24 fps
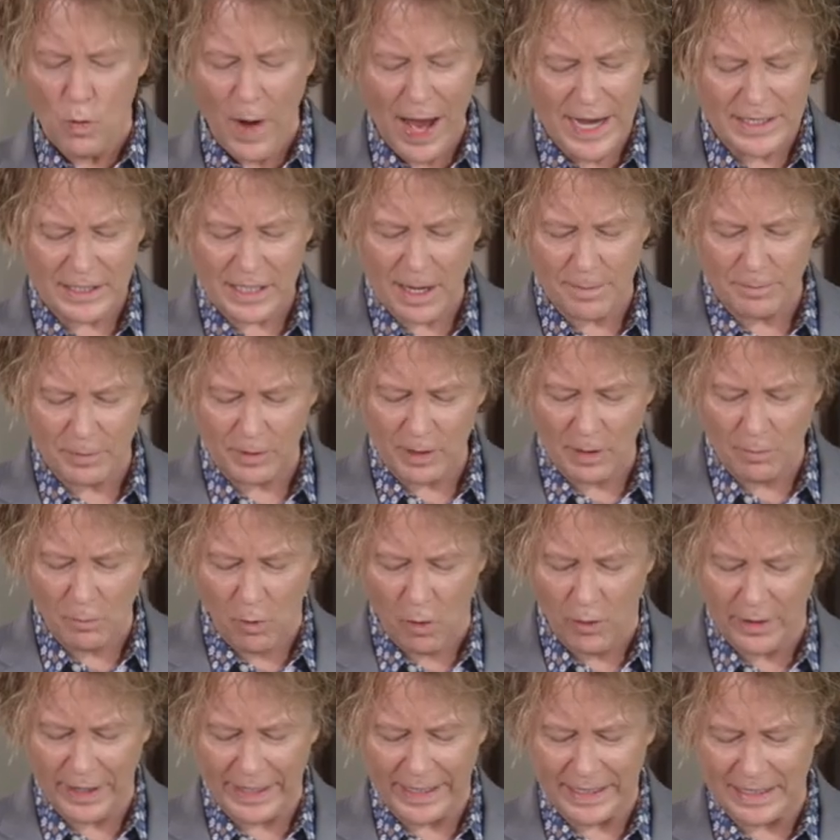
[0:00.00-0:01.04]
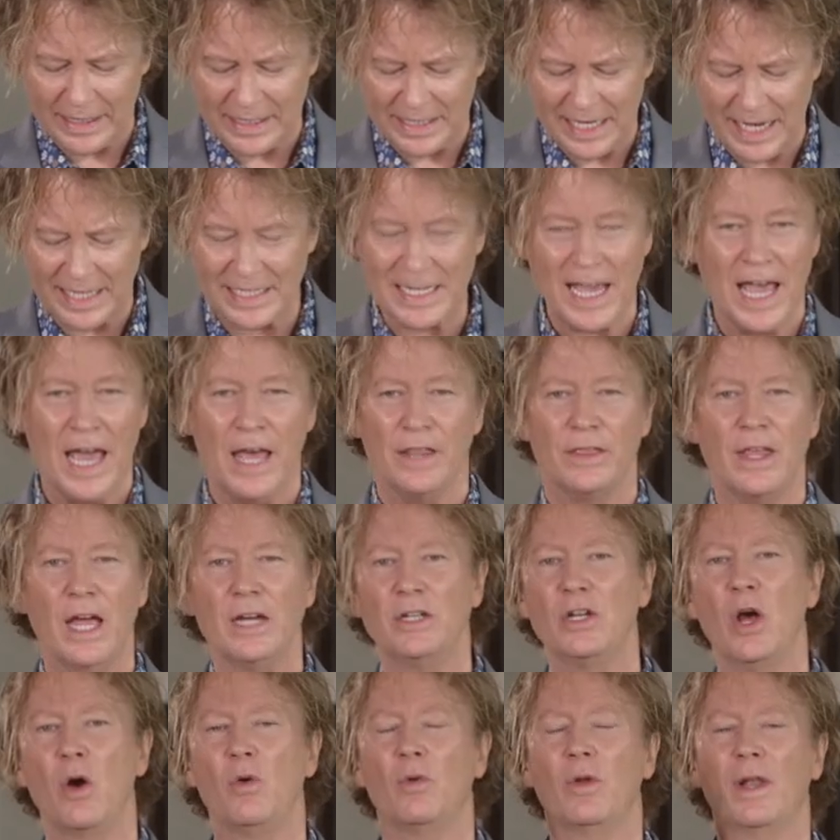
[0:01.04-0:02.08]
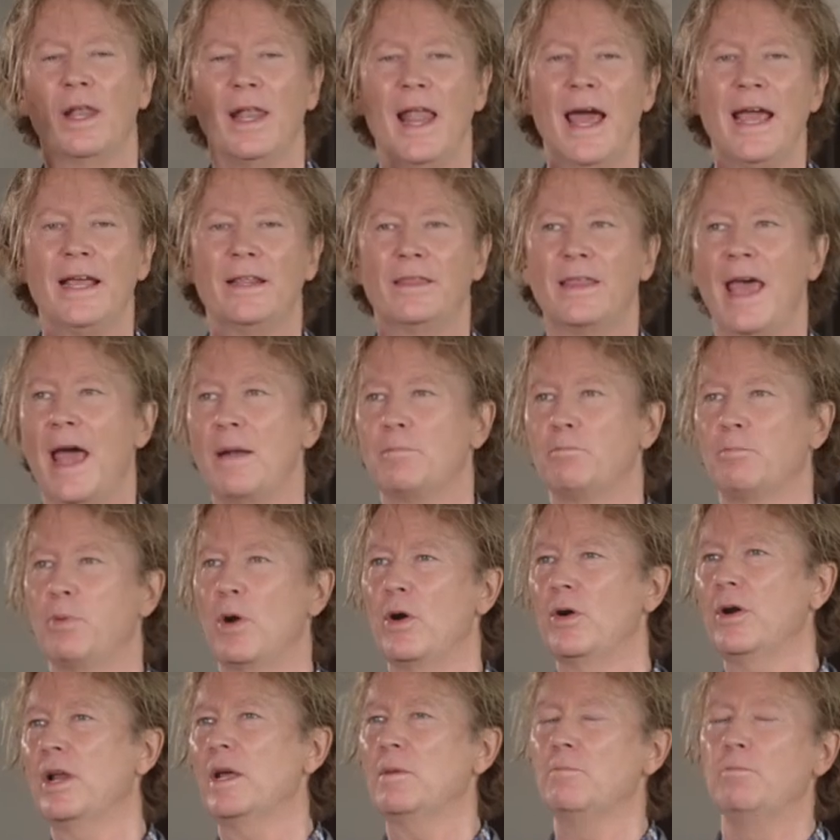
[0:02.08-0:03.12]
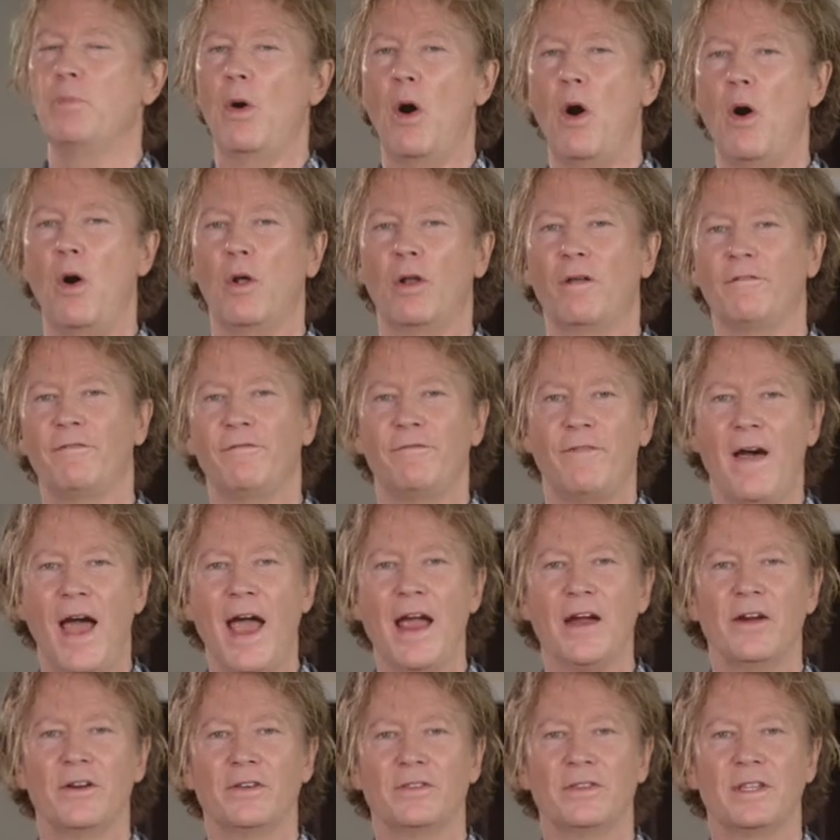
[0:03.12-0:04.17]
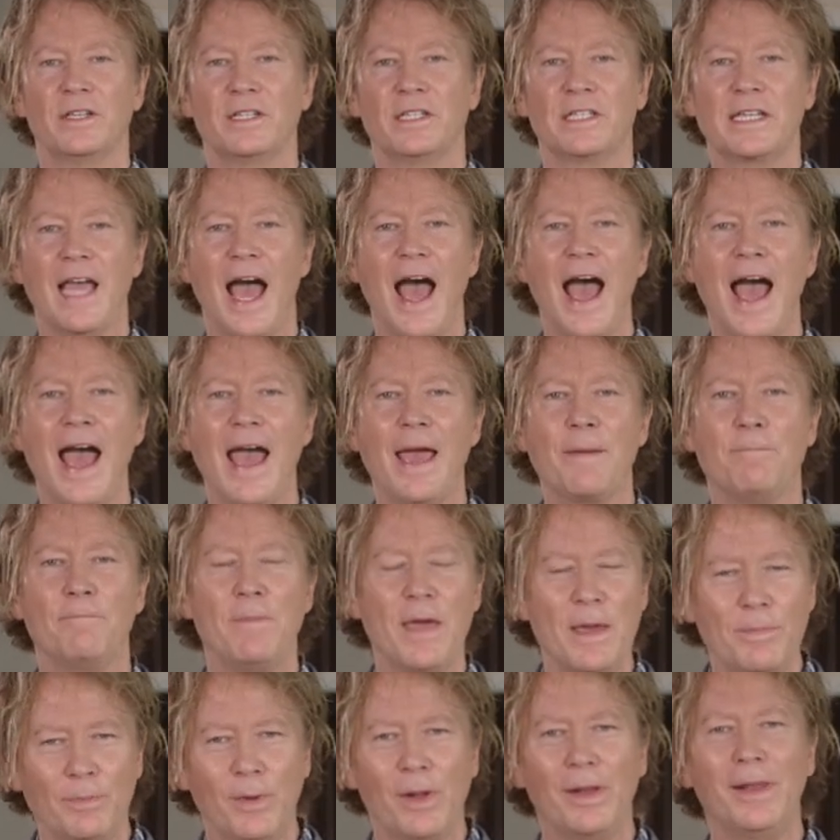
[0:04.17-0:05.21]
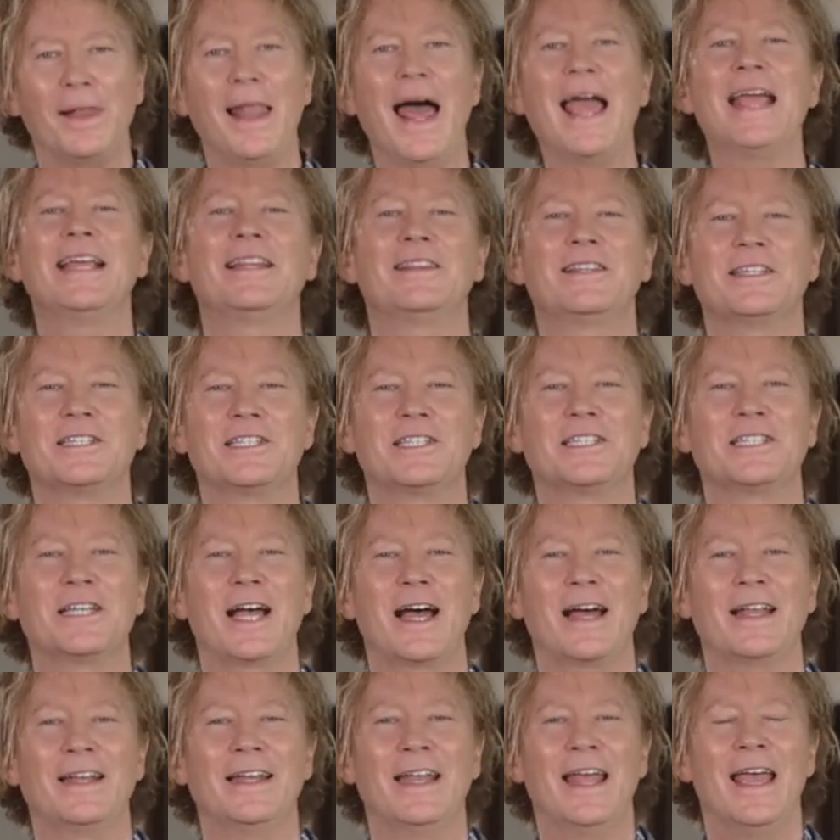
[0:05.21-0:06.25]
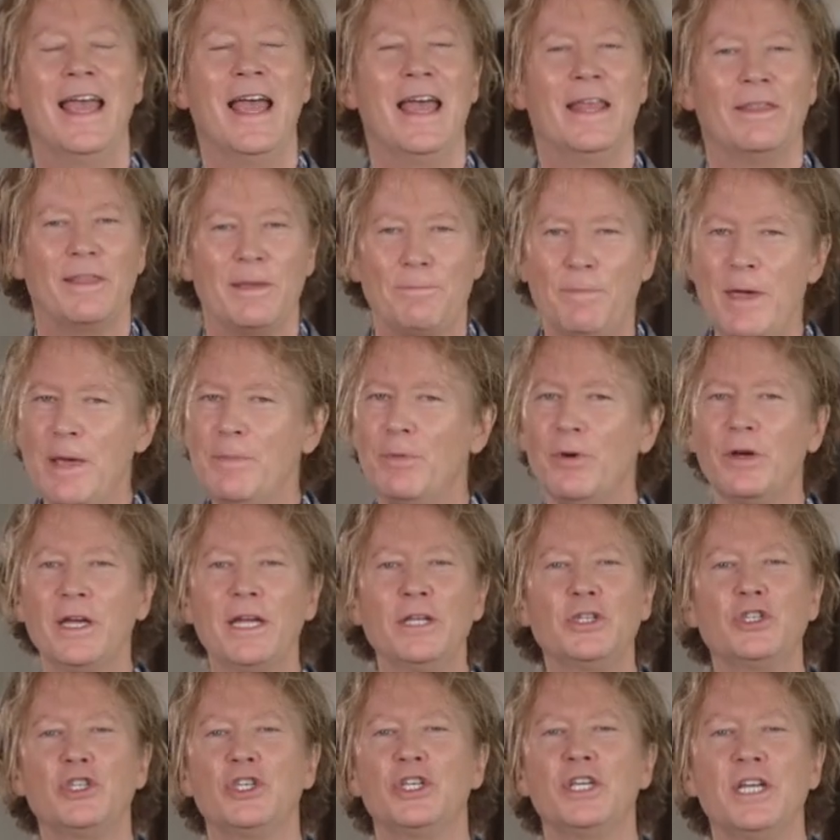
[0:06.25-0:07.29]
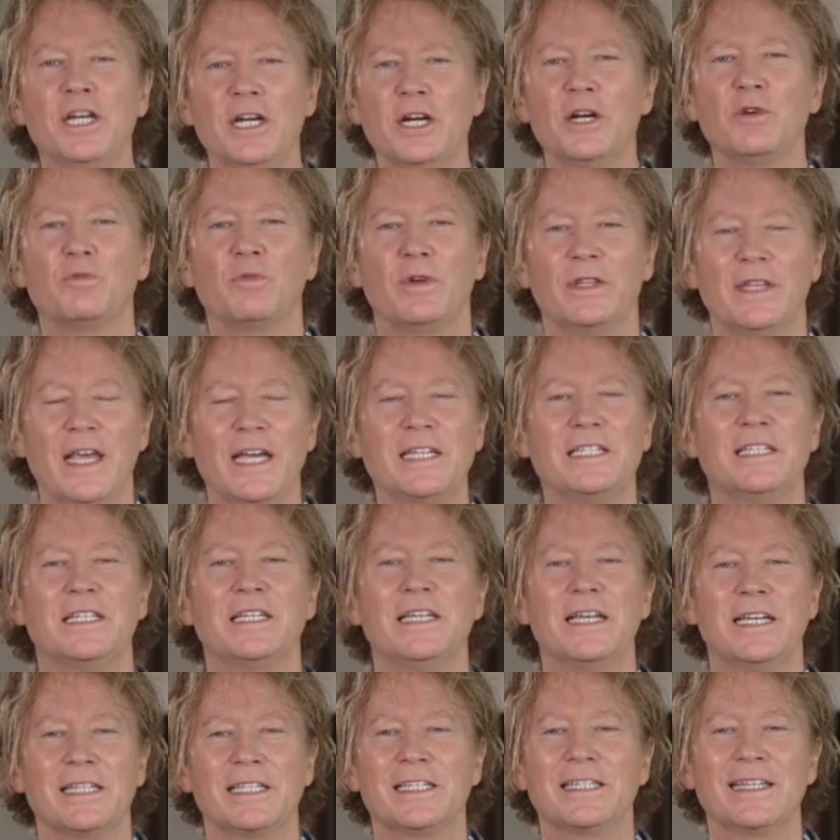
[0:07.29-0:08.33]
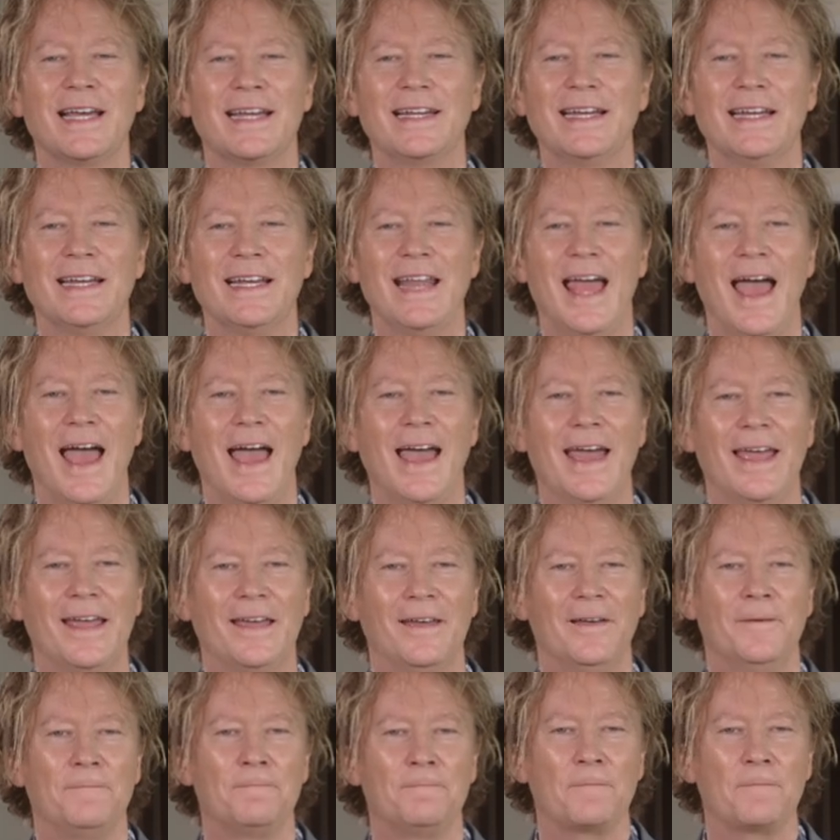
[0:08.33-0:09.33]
wakes up in the morning and says they don't like that burning ball of fire in the sky? People like the sun. The people get cheered when they see a sunny day.